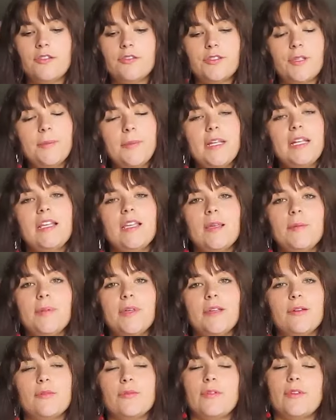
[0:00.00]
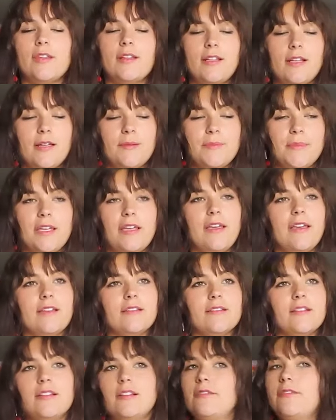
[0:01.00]
So I'm gonna keep it for the time
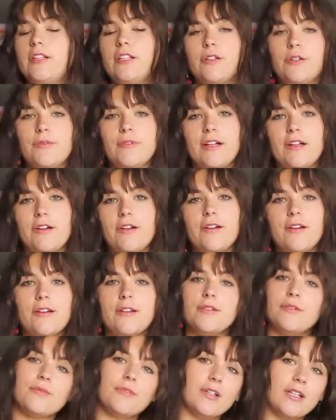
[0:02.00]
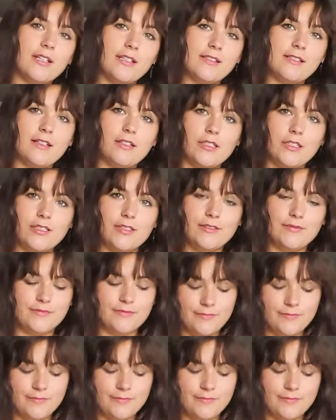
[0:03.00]
being, and if I don't wear her, we're gonna sell her.